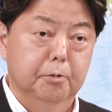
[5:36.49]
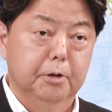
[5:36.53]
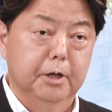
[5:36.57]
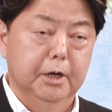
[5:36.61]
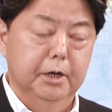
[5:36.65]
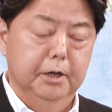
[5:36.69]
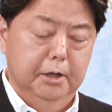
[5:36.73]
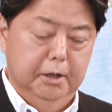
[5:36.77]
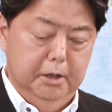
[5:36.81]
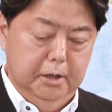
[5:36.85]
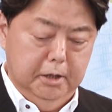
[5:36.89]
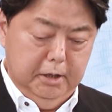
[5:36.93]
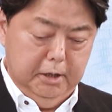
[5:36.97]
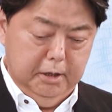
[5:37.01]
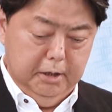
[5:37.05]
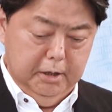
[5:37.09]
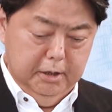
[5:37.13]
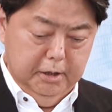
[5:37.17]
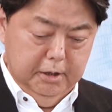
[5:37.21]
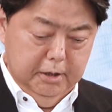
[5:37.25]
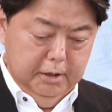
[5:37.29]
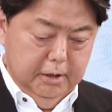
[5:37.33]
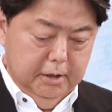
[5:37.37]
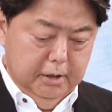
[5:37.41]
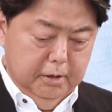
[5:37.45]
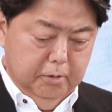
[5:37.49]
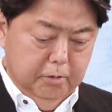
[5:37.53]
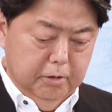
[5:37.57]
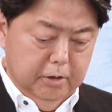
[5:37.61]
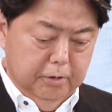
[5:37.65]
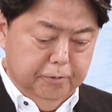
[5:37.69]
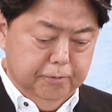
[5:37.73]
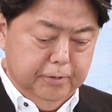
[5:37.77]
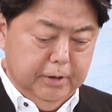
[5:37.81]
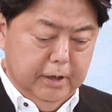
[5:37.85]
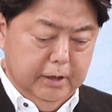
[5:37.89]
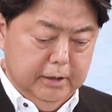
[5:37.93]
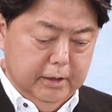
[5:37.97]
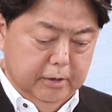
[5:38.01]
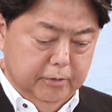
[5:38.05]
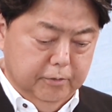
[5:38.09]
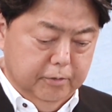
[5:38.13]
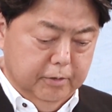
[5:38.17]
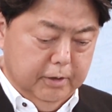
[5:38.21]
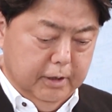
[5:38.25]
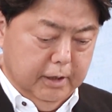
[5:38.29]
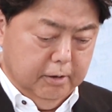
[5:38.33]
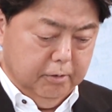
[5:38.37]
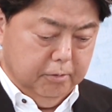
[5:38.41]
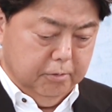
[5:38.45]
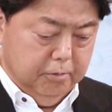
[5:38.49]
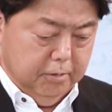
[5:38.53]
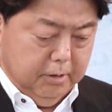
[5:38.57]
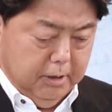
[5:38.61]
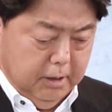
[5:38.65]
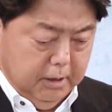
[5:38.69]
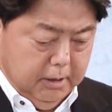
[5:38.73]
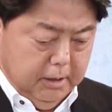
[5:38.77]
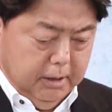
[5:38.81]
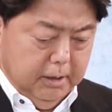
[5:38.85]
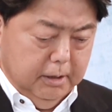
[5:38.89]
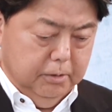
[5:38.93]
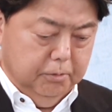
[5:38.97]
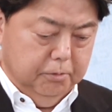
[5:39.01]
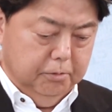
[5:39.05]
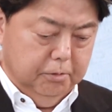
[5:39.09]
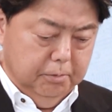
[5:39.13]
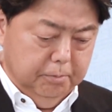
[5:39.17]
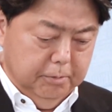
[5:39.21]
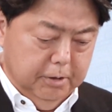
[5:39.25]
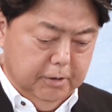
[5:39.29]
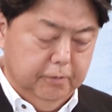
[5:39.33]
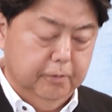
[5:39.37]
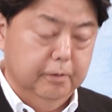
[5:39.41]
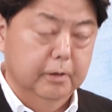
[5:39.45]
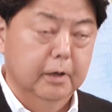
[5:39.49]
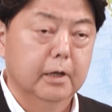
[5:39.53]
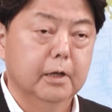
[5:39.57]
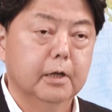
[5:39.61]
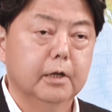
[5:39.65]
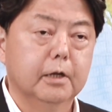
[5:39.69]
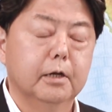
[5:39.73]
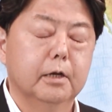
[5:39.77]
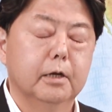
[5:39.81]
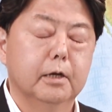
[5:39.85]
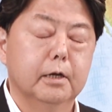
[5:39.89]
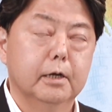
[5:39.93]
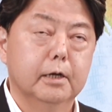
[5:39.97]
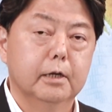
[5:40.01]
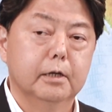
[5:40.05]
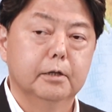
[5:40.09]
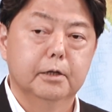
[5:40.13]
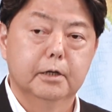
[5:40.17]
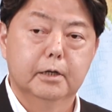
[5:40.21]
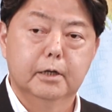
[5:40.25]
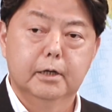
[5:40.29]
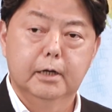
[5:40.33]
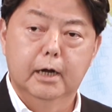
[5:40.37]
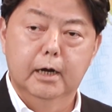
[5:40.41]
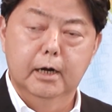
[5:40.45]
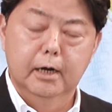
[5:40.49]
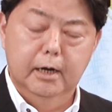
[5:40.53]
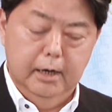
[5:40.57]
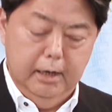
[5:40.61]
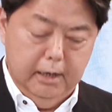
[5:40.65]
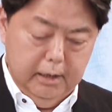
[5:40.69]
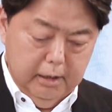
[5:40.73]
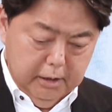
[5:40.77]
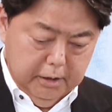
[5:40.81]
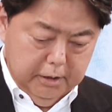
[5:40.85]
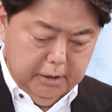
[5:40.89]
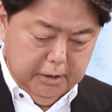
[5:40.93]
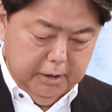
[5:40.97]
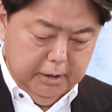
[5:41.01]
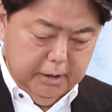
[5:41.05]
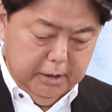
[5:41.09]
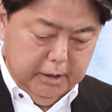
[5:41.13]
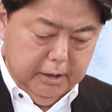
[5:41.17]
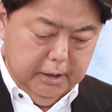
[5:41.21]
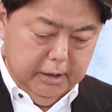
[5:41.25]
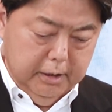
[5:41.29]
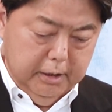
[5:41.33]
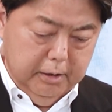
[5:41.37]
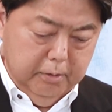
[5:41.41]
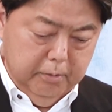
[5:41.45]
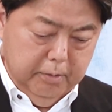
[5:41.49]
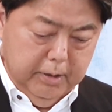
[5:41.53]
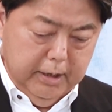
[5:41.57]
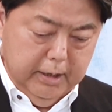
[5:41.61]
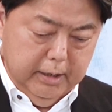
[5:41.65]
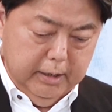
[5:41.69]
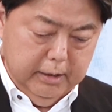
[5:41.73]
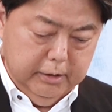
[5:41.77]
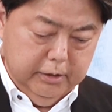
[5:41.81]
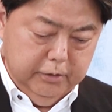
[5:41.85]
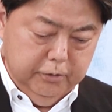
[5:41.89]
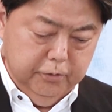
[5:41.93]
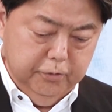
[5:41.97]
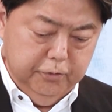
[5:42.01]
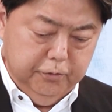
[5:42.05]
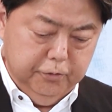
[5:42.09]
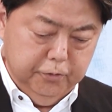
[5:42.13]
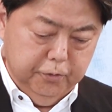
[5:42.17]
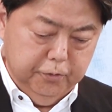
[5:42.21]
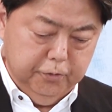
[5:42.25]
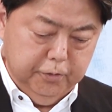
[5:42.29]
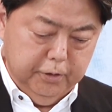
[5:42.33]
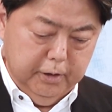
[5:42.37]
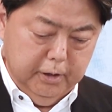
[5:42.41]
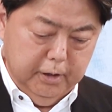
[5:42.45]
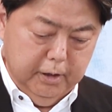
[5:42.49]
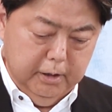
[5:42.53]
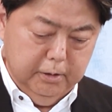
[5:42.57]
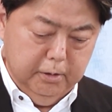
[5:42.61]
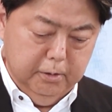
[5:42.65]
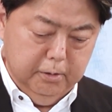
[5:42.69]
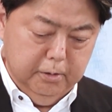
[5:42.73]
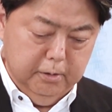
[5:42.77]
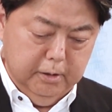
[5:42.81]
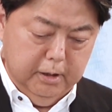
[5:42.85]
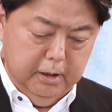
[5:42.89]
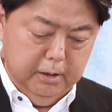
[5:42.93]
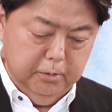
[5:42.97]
the relationship and coordination between Japan and South Korea, Japan, South Korea, and the US are important.